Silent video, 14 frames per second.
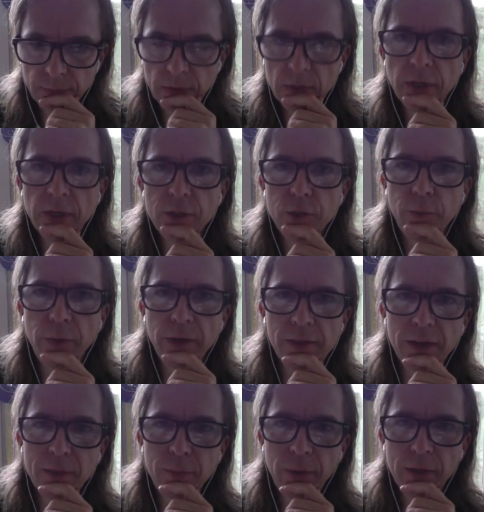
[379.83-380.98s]
Try to break
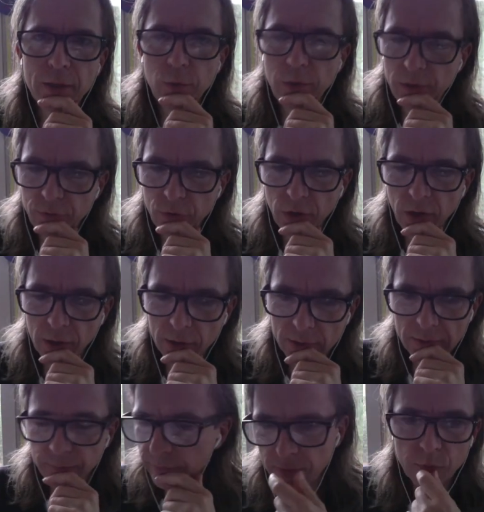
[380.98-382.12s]
that password if you can,
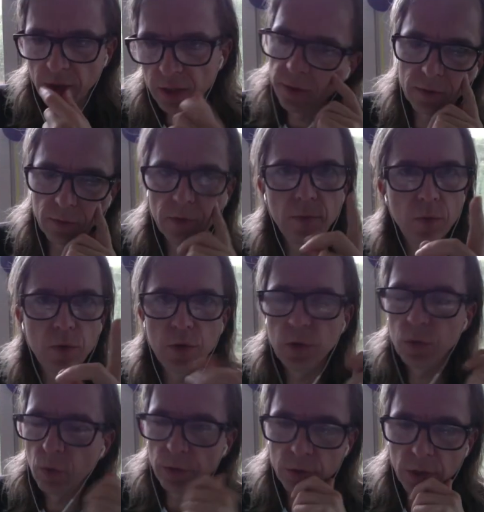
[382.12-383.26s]
so that you
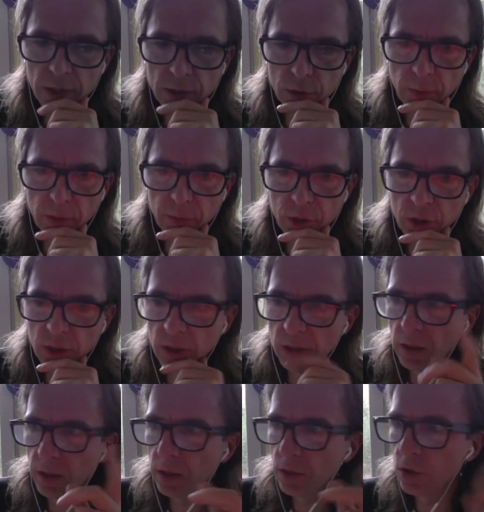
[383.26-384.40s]
won't get to my machine,
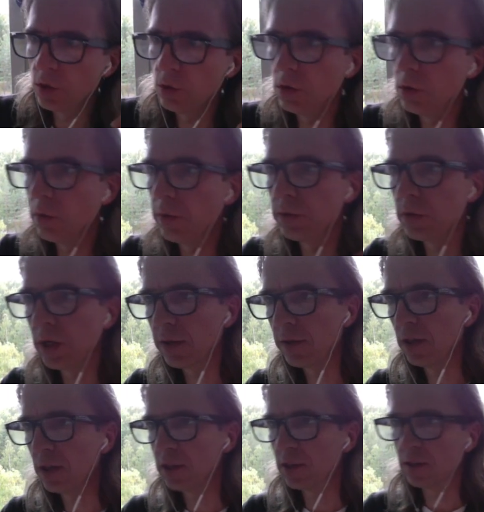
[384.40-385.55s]
and 2, you won't get
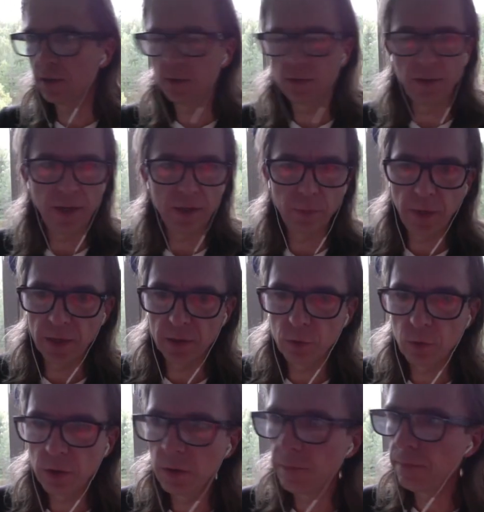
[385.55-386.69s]
that password.